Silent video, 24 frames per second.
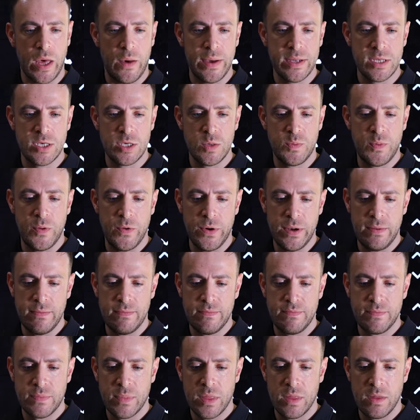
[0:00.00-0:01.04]
going to put
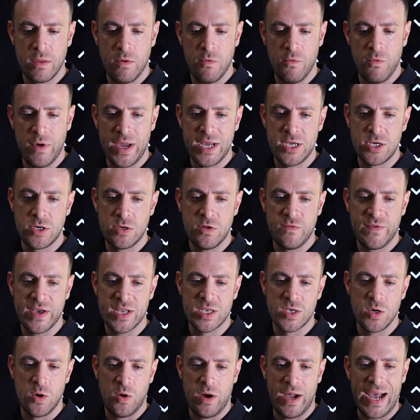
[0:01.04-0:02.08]
regional
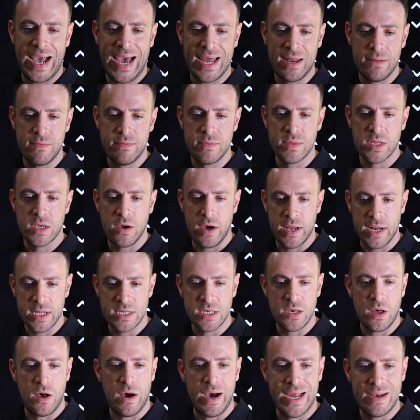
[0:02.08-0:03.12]
Victoria. I had them kind of
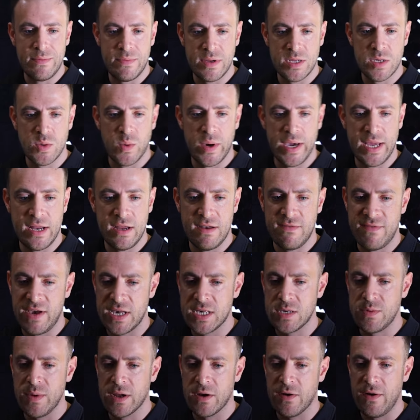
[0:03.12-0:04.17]
tied between
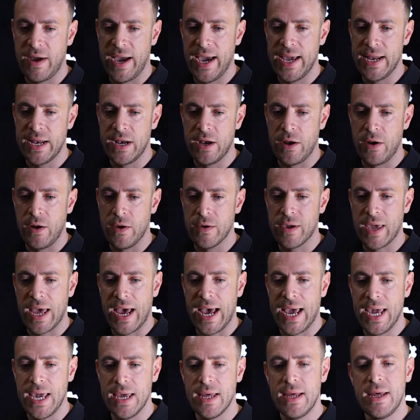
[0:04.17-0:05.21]
investment grade and
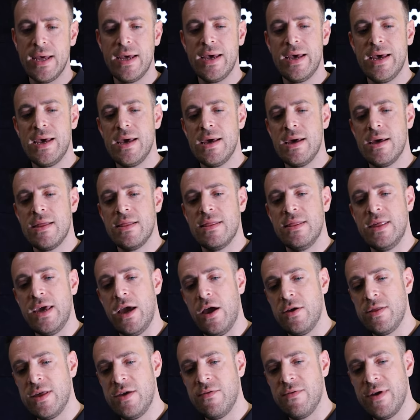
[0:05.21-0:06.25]
okay. The
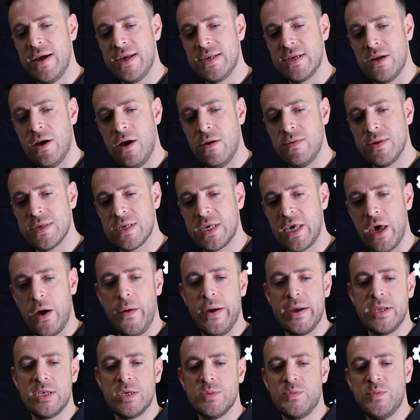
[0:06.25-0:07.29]
only reason I was
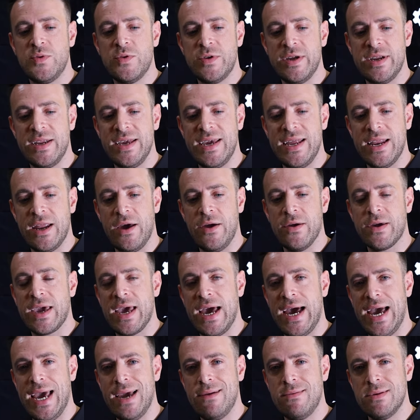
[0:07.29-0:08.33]
going to put it in
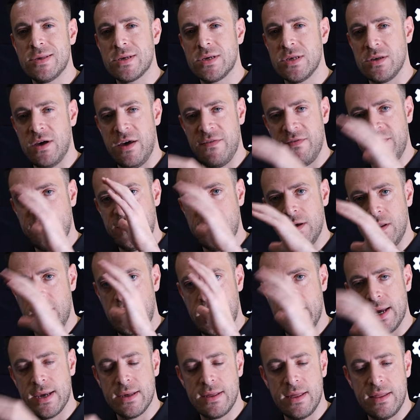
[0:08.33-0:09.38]
okay was because I feel
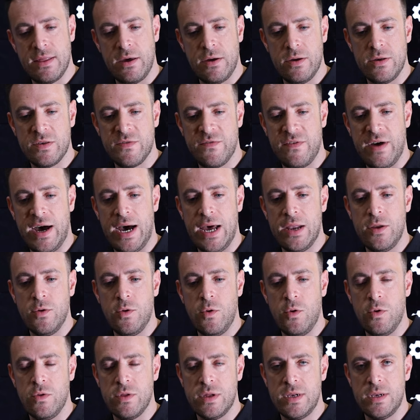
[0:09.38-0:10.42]
like those far
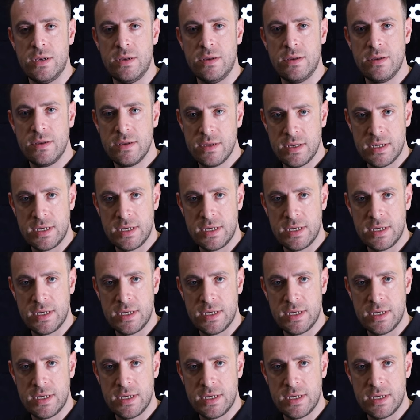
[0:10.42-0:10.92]
northern